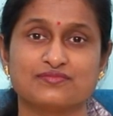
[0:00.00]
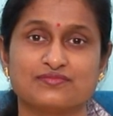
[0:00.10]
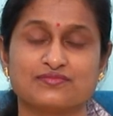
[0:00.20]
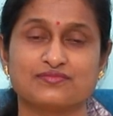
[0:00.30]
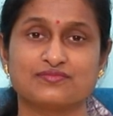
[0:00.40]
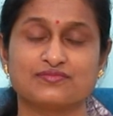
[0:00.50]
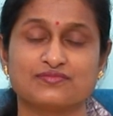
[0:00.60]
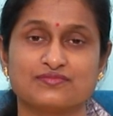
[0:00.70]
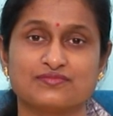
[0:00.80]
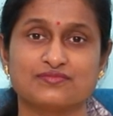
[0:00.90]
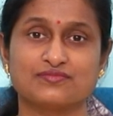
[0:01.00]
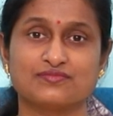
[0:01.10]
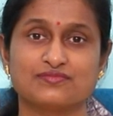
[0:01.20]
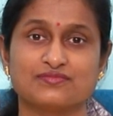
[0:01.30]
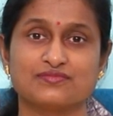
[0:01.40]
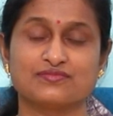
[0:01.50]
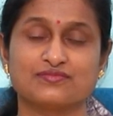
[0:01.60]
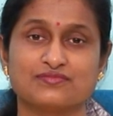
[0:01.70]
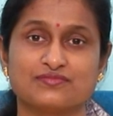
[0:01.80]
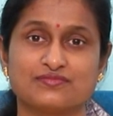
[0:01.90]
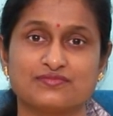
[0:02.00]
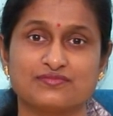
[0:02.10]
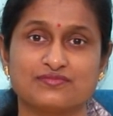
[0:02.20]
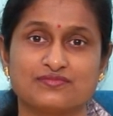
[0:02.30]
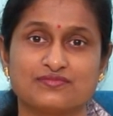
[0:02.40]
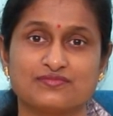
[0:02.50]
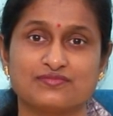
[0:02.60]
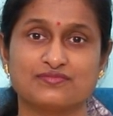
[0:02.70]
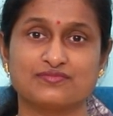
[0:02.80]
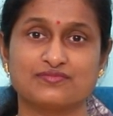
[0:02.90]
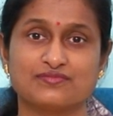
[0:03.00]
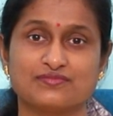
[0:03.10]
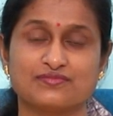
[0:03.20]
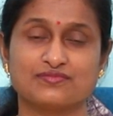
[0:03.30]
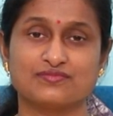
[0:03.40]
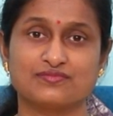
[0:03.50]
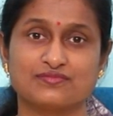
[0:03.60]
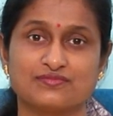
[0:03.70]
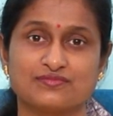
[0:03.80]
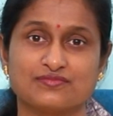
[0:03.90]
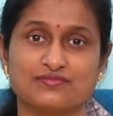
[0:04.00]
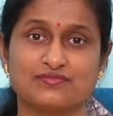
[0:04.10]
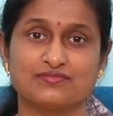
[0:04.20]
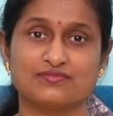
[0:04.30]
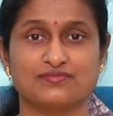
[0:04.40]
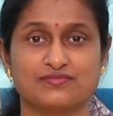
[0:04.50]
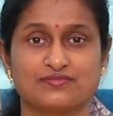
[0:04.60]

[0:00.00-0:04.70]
[no speech]